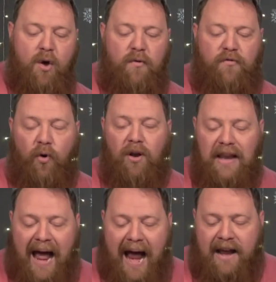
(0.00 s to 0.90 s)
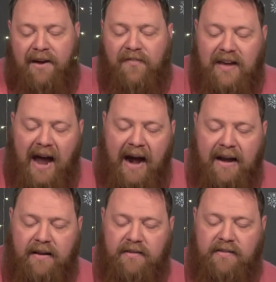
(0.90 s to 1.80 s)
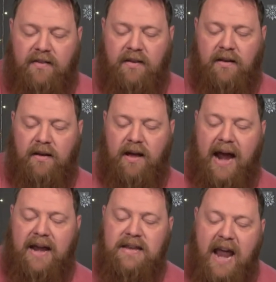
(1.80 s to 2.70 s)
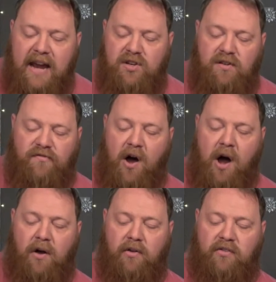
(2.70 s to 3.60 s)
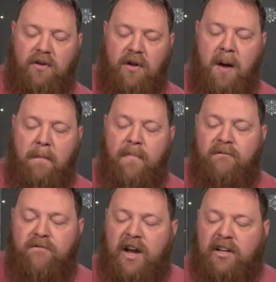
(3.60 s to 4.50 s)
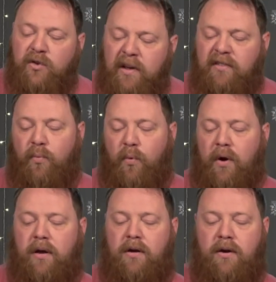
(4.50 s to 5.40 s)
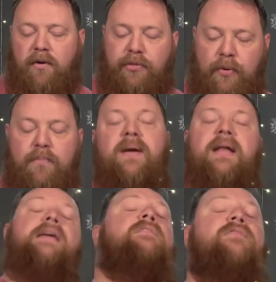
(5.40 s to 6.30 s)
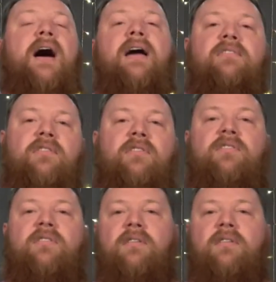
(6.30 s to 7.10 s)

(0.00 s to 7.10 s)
For lack of guidance, a nation falls, but victory is won through many advisors.